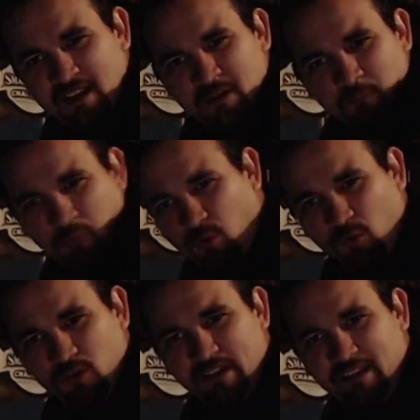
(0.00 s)

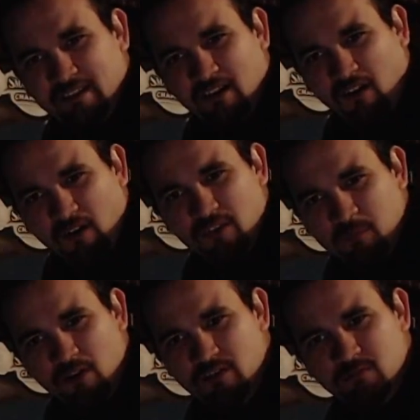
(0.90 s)
pulling on the
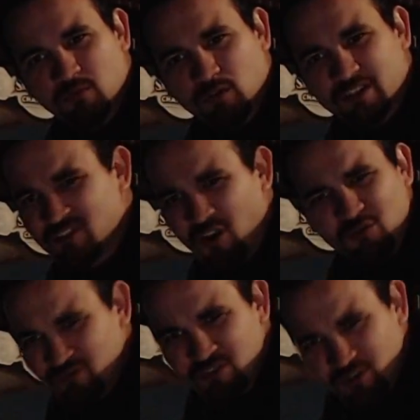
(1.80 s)
motherboard.
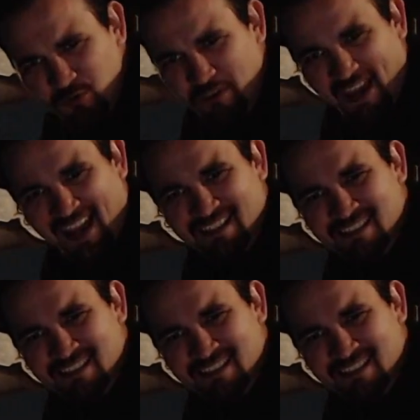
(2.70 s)
Don't do that.